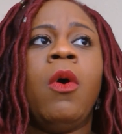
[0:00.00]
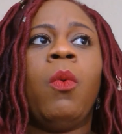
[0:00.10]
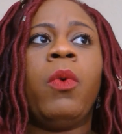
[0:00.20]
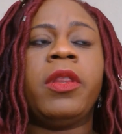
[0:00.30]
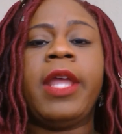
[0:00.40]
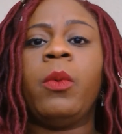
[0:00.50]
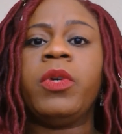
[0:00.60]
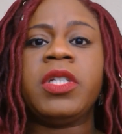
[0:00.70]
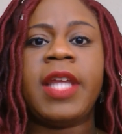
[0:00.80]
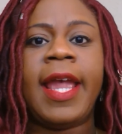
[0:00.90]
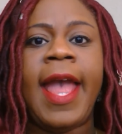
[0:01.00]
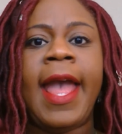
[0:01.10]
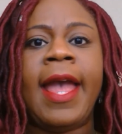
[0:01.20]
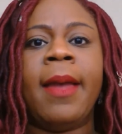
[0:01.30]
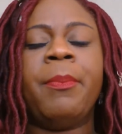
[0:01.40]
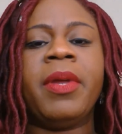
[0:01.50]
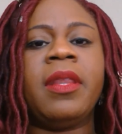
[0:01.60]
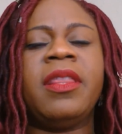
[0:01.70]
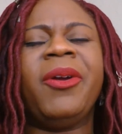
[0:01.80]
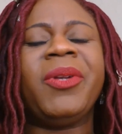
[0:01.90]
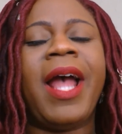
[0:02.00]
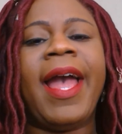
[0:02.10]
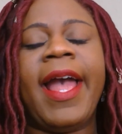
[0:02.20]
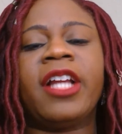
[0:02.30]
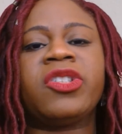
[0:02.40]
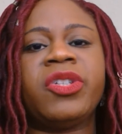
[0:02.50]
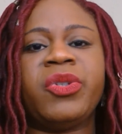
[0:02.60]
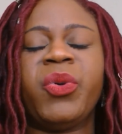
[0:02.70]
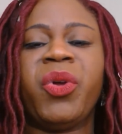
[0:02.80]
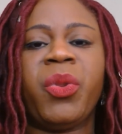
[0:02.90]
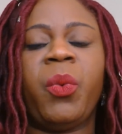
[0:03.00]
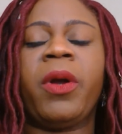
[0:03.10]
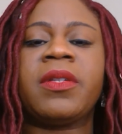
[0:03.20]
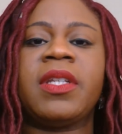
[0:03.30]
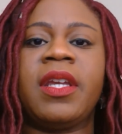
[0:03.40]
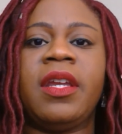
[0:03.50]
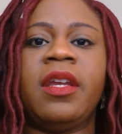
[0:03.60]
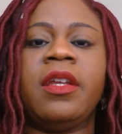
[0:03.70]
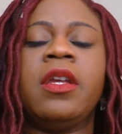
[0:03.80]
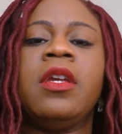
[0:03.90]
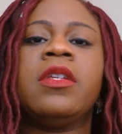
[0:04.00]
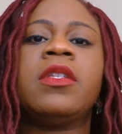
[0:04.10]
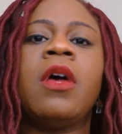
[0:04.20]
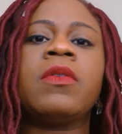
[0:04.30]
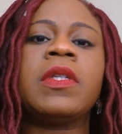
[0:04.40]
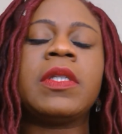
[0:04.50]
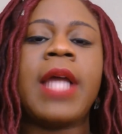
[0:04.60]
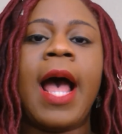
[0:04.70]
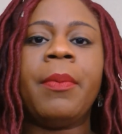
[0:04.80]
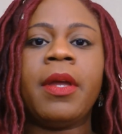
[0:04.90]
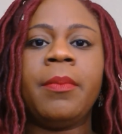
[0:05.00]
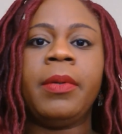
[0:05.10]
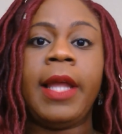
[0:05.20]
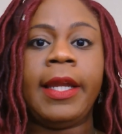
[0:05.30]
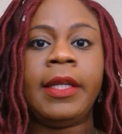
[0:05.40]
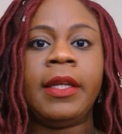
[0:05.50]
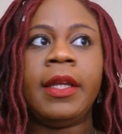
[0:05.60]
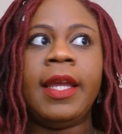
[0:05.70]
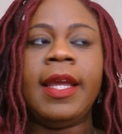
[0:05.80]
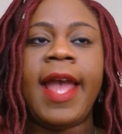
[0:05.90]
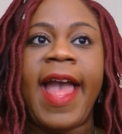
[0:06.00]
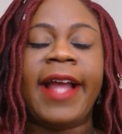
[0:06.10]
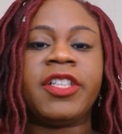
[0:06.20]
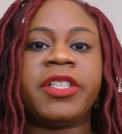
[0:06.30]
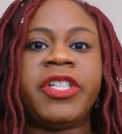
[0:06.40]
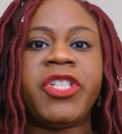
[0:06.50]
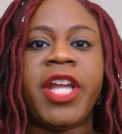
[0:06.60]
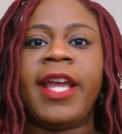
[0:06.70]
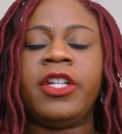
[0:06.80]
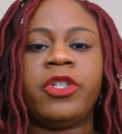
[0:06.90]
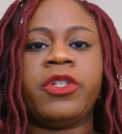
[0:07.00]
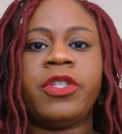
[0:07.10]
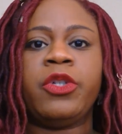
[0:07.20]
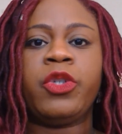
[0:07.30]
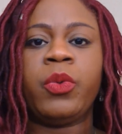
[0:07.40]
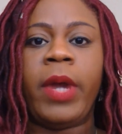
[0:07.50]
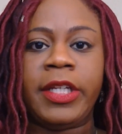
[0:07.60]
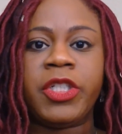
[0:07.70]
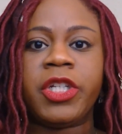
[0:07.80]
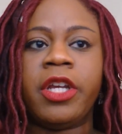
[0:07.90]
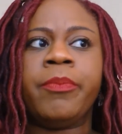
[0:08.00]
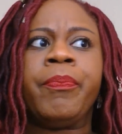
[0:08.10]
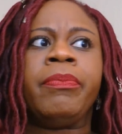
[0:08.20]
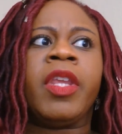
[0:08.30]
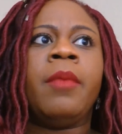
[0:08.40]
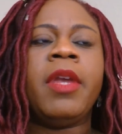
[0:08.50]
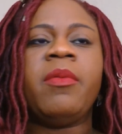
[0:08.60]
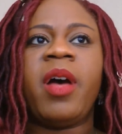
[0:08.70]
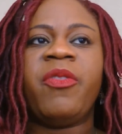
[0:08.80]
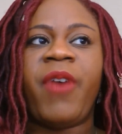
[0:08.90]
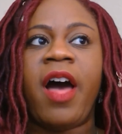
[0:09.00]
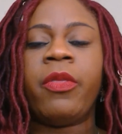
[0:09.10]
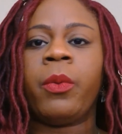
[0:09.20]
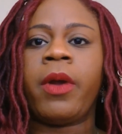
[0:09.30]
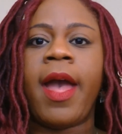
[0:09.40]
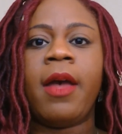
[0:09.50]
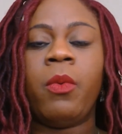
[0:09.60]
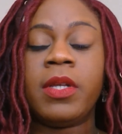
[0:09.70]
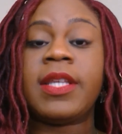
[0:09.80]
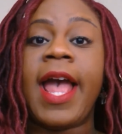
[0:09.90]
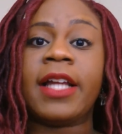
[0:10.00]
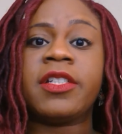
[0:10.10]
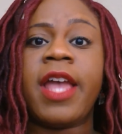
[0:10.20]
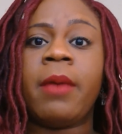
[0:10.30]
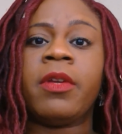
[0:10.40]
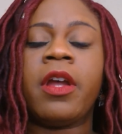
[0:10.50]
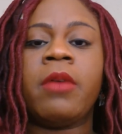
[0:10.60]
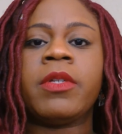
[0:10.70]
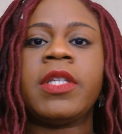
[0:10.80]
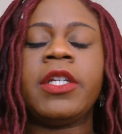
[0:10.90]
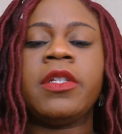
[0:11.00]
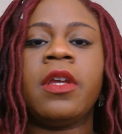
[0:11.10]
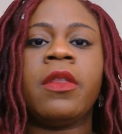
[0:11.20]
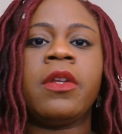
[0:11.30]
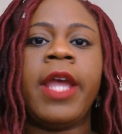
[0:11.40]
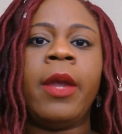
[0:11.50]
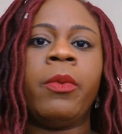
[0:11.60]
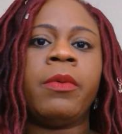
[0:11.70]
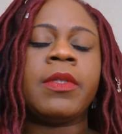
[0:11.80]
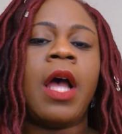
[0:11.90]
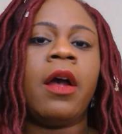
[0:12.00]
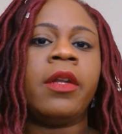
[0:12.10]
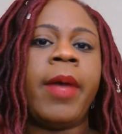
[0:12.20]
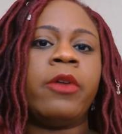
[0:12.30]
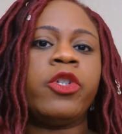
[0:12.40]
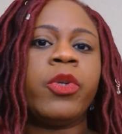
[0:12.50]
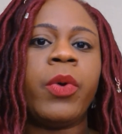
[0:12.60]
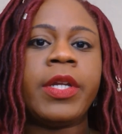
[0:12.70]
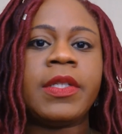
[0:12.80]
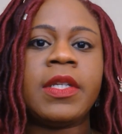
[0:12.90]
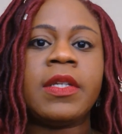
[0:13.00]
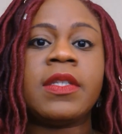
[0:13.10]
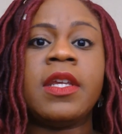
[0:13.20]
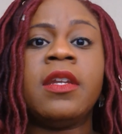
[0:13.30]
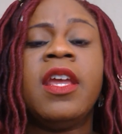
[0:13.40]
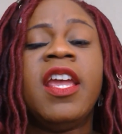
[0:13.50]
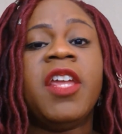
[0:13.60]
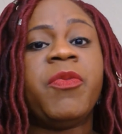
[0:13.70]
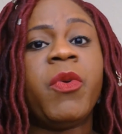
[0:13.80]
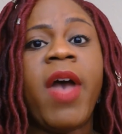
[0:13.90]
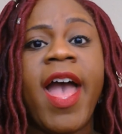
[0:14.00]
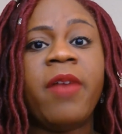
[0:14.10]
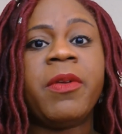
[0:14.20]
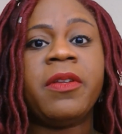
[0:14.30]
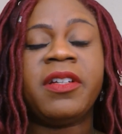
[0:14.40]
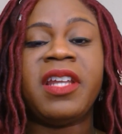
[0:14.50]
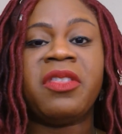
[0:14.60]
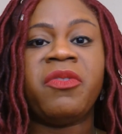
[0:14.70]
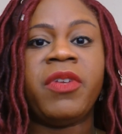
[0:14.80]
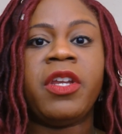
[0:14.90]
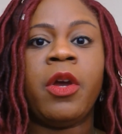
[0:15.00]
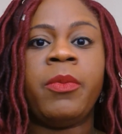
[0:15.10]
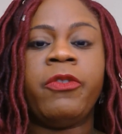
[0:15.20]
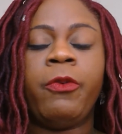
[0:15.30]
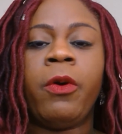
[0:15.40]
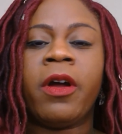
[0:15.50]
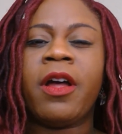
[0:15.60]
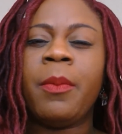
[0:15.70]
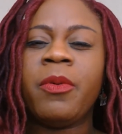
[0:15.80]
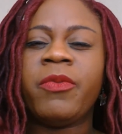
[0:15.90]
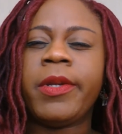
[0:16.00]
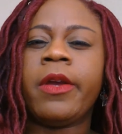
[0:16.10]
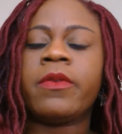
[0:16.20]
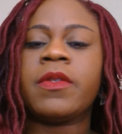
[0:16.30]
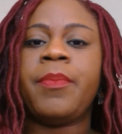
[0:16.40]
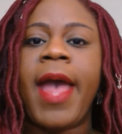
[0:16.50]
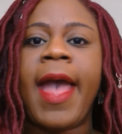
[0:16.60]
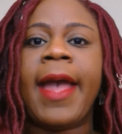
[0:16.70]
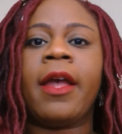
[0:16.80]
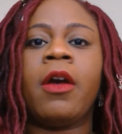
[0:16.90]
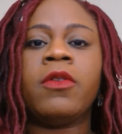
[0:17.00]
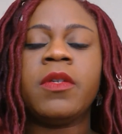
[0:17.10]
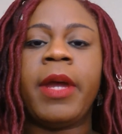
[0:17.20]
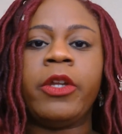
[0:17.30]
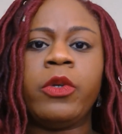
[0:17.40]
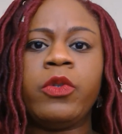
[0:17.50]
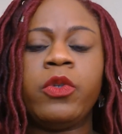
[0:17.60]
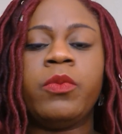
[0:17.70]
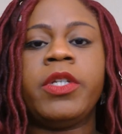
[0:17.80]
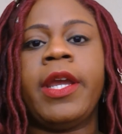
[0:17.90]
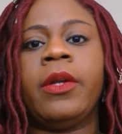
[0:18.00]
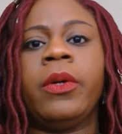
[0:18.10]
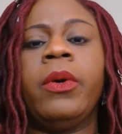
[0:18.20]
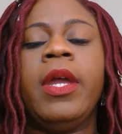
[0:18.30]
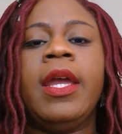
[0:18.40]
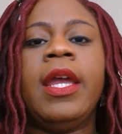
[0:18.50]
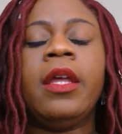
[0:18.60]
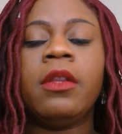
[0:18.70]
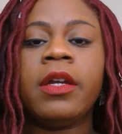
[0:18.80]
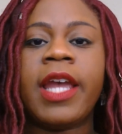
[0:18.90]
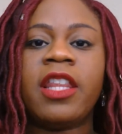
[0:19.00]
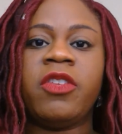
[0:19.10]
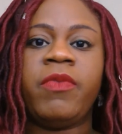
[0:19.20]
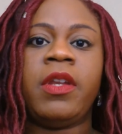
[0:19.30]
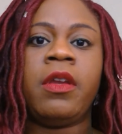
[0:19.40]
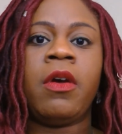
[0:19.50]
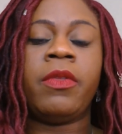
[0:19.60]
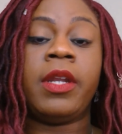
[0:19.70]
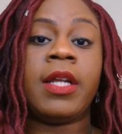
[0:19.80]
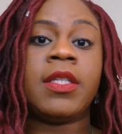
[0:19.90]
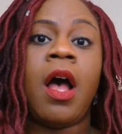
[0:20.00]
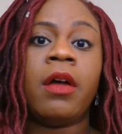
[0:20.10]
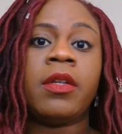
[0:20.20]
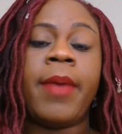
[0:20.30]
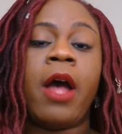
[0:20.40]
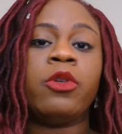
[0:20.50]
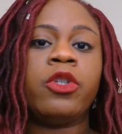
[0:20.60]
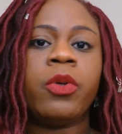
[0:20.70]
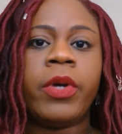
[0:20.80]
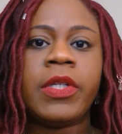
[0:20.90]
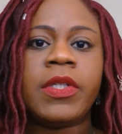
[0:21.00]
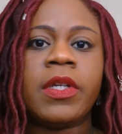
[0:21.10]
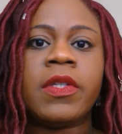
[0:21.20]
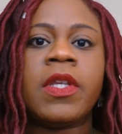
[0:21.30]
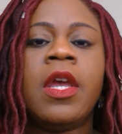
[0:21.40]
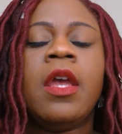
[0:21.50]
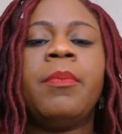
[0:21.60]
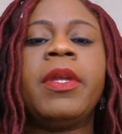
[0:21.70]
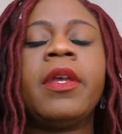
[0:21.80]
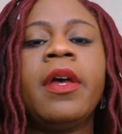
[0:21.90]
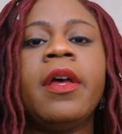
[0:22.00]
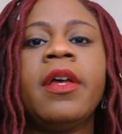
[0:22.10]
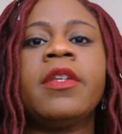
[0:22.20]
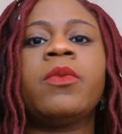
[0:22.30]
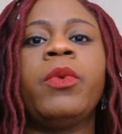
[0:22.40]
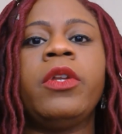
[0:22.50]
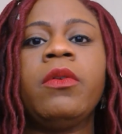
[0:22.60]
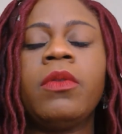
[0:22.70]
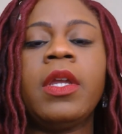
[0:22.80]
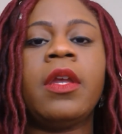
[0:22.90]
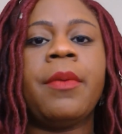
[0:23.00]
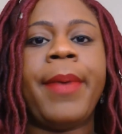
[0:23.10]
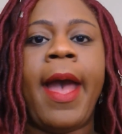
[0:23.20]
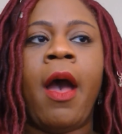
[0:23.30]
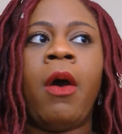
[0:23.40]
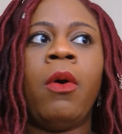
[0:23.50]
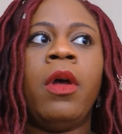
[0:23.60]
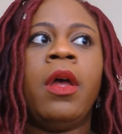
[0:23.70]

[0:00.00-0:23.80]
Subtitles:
what they wish they had, but they're not actually doing the work to get it. So stop complaining and actually change your situation. Me and my father was actually having a conversation the other day, and we were talking about choices. And if you haven't looked at the video before, a couple videos back, go to my YouTube channel and look at the video that I talked about choices. Because when you think about